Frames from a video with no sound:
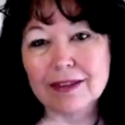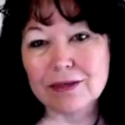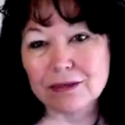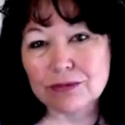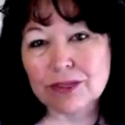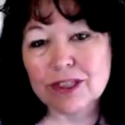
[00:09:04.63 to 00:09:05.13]

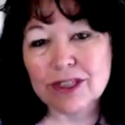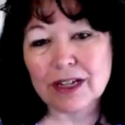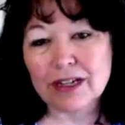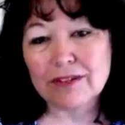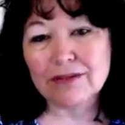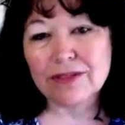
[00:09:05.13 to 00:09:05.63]
That's really
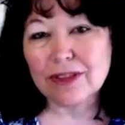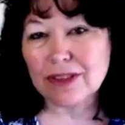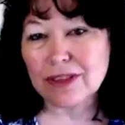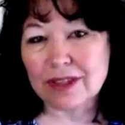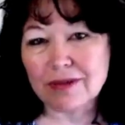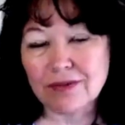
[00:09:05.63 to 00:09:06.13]
kind of
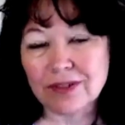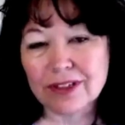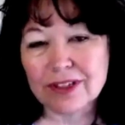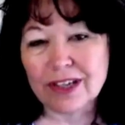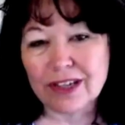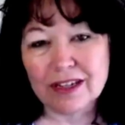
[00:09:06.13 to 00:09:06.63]
the theme for
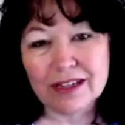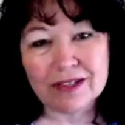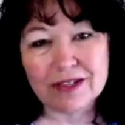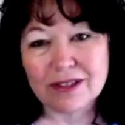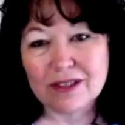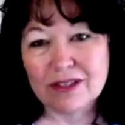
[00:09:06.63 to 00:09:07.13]
the day,
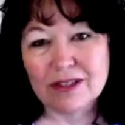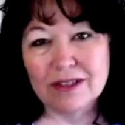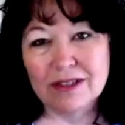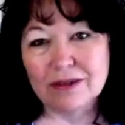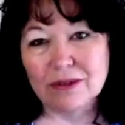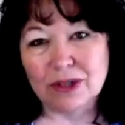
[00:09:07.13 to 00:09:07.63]
is
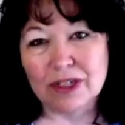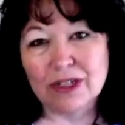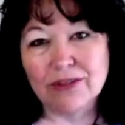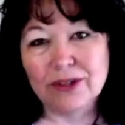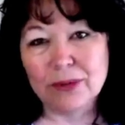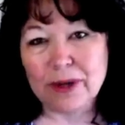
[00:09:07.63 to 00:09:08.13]

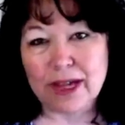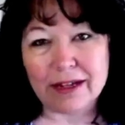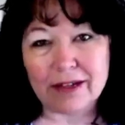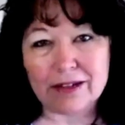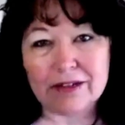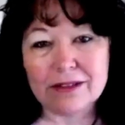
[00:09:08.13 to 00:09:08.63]
what of your
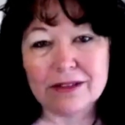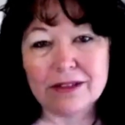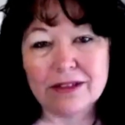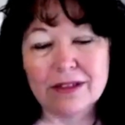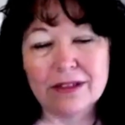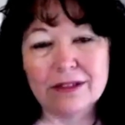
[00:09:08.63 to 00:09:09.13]
patterns
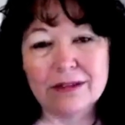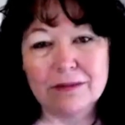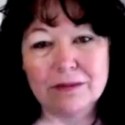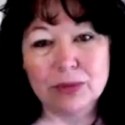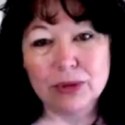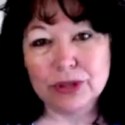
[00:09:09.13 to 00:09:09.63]

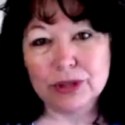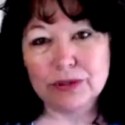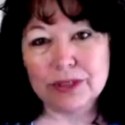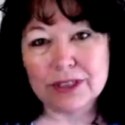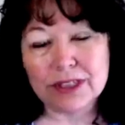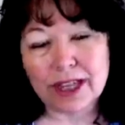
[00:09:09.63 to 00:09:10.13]
pull
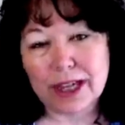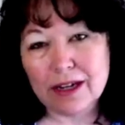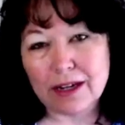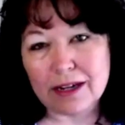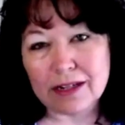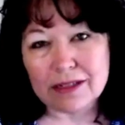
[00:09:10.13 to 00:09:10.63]
you into
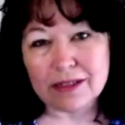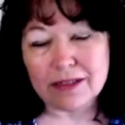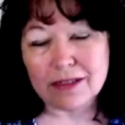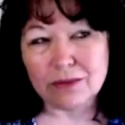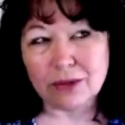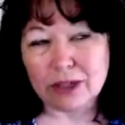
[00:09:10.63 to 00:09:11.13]
chaos
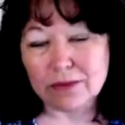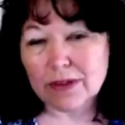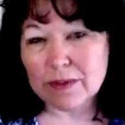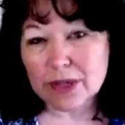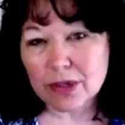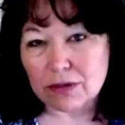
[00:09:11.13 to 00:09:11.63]
and what of
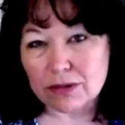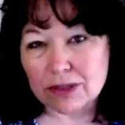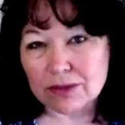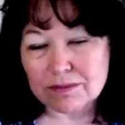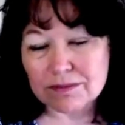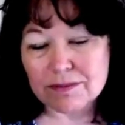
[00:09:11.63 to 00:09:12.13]
them don't.